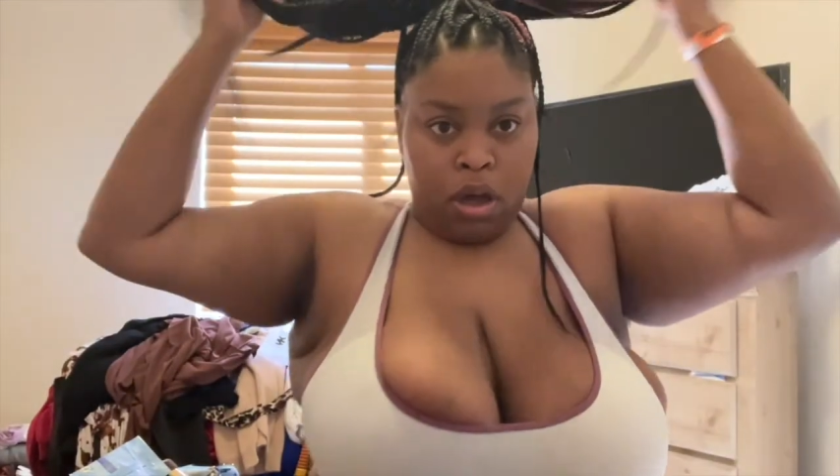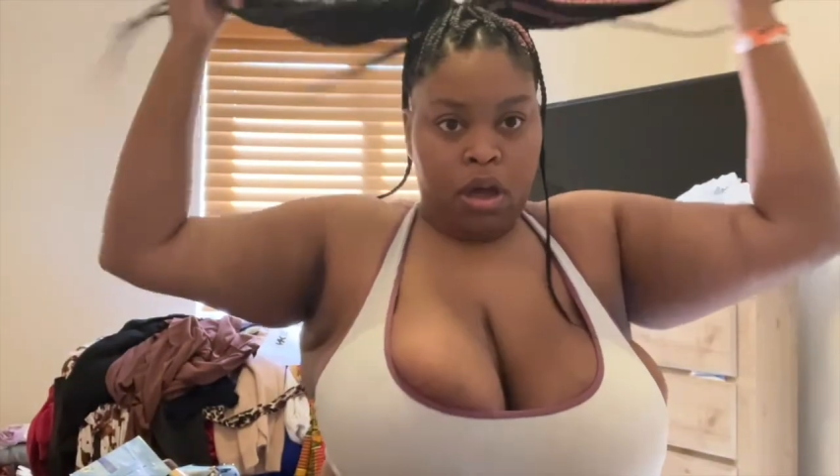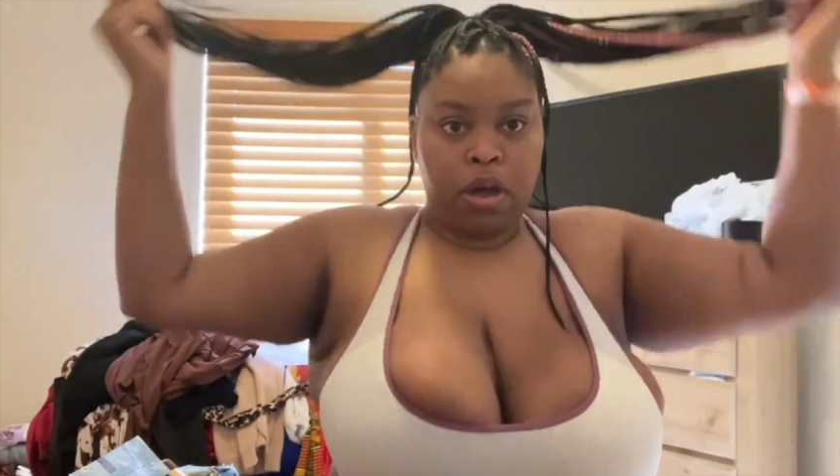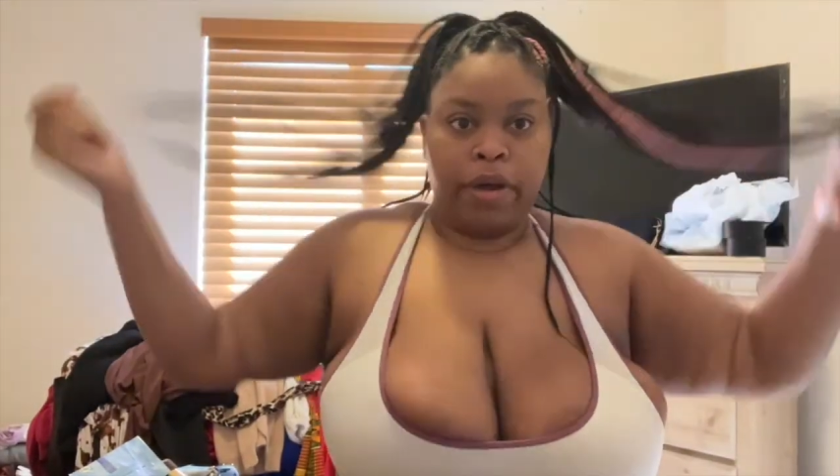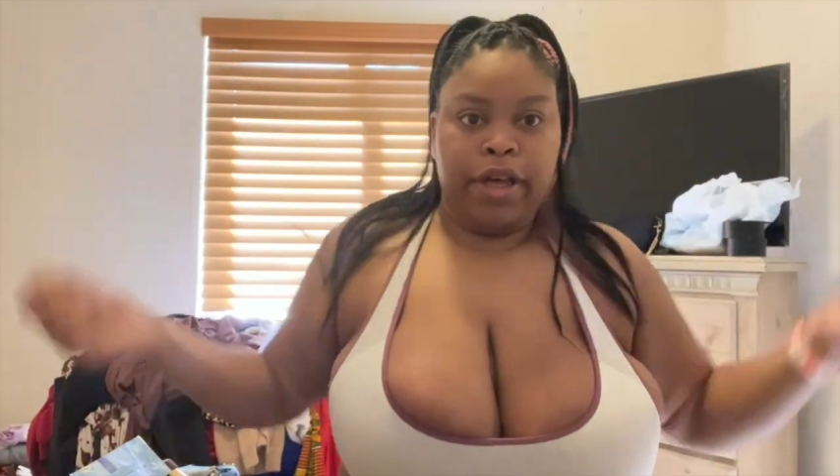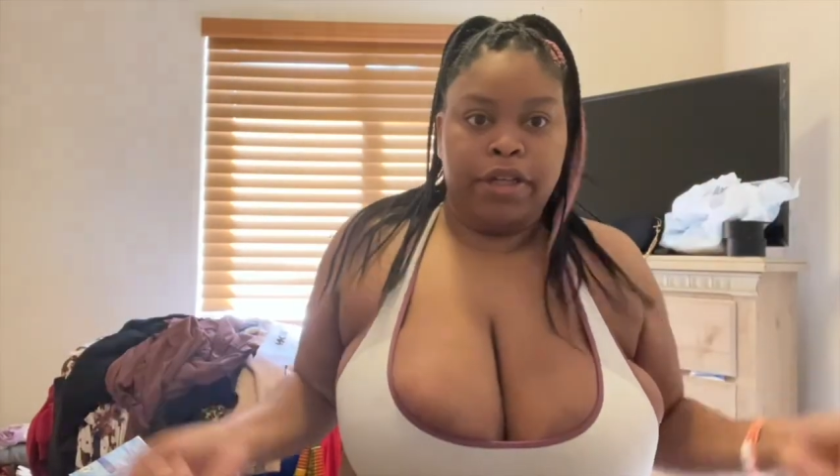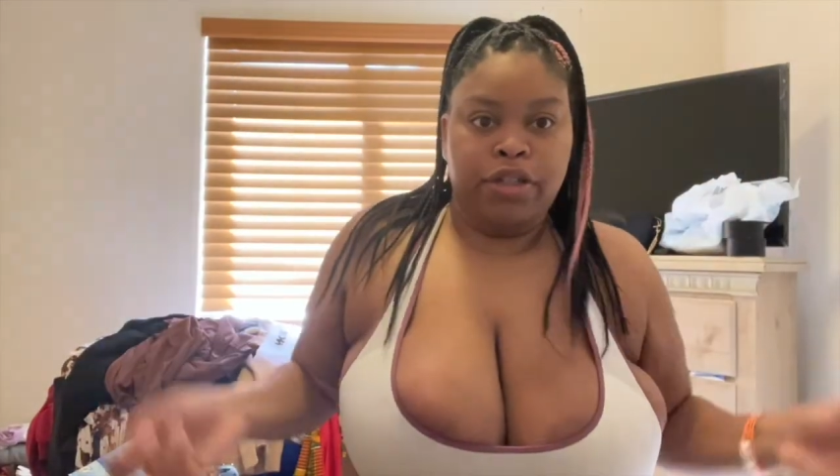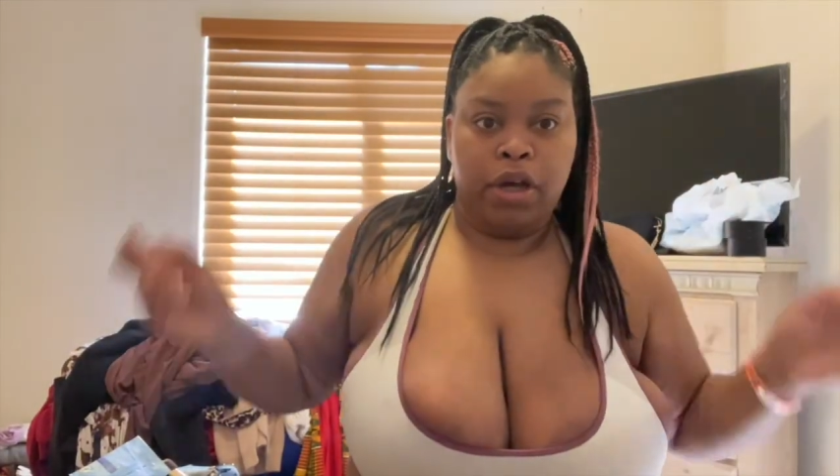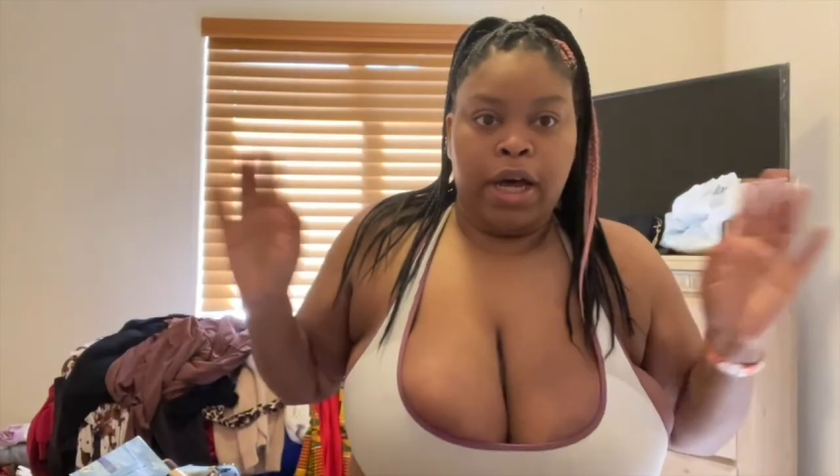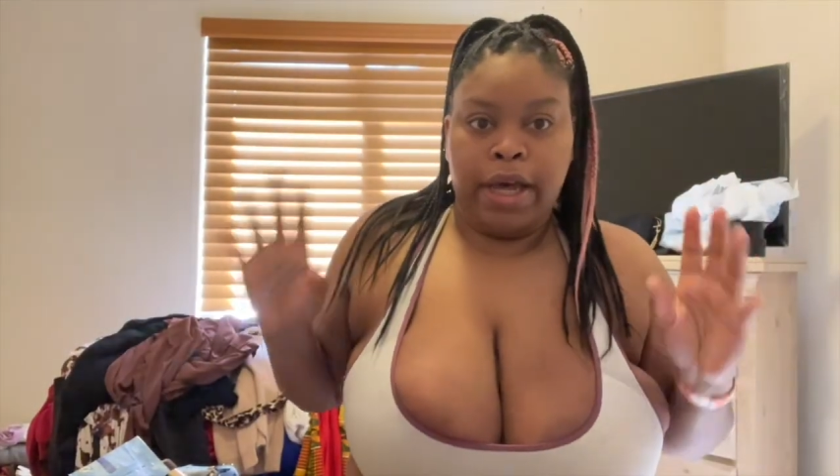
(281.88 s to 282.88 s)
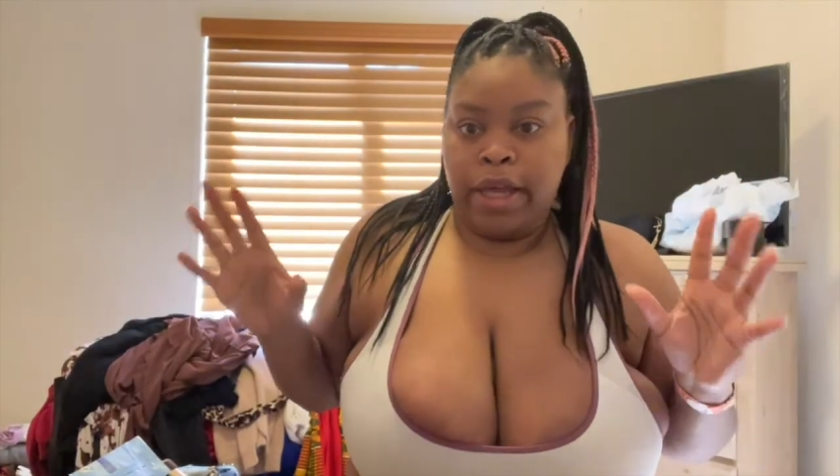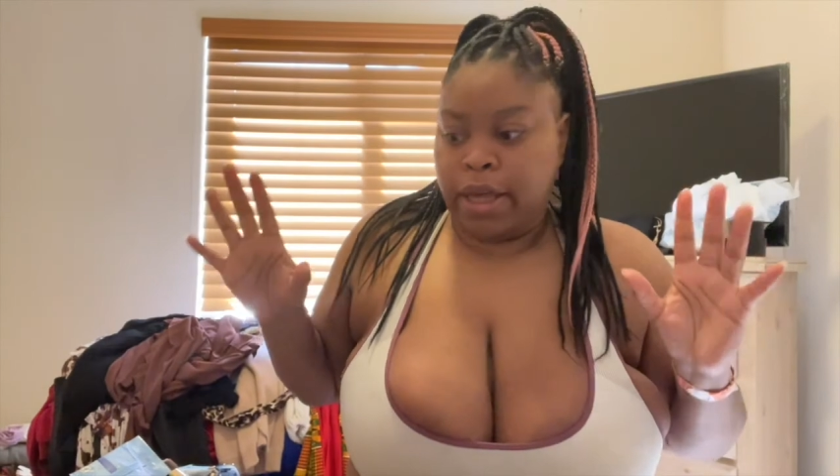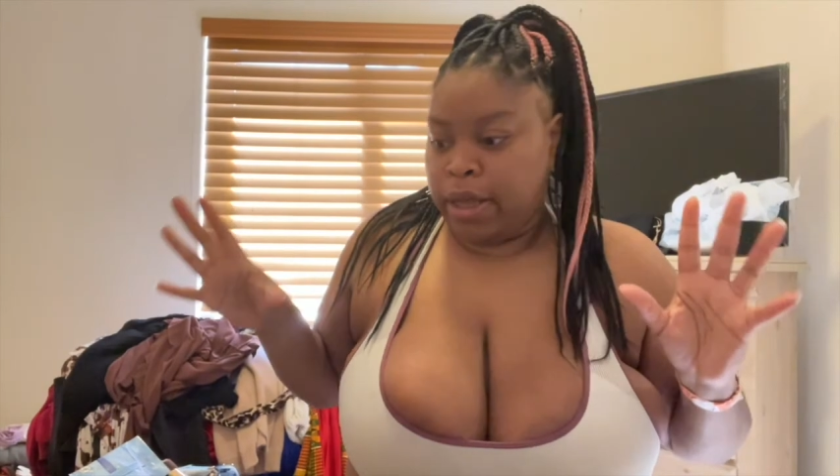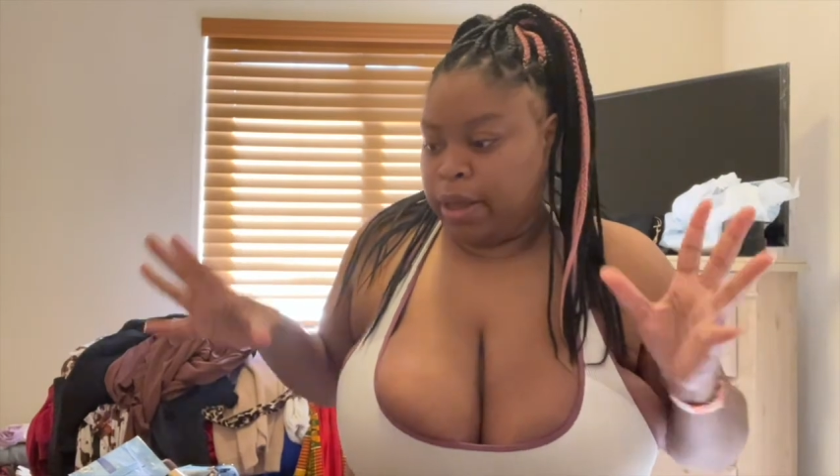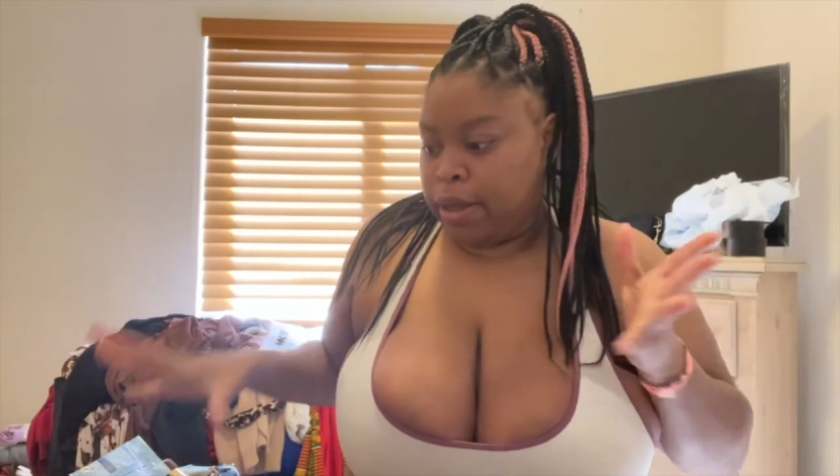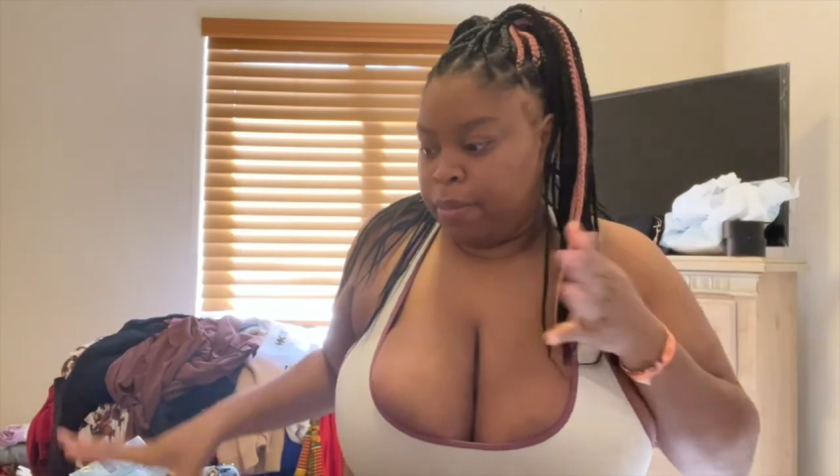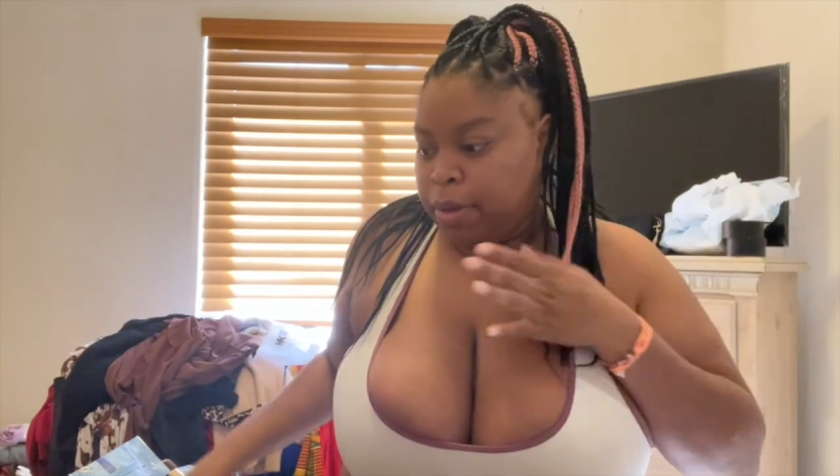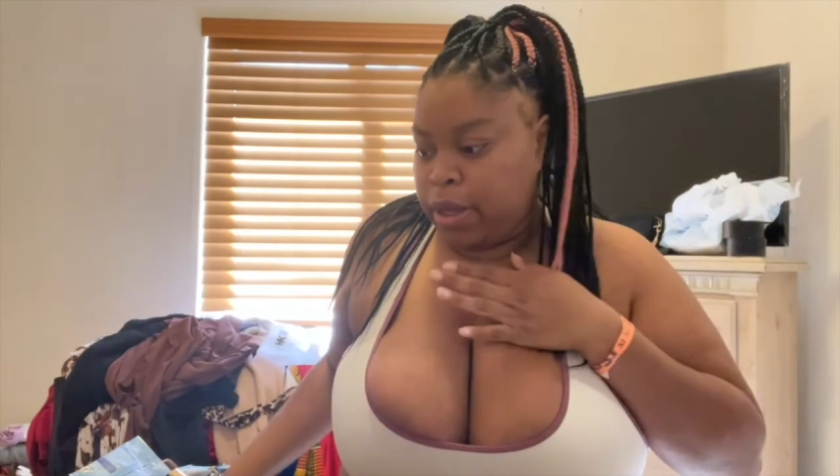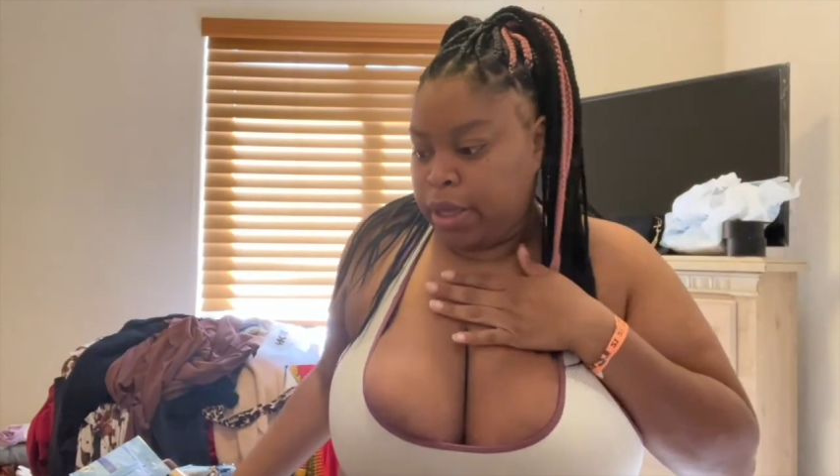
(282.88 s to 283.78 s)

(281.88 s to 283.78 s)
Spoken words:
Okay. So I am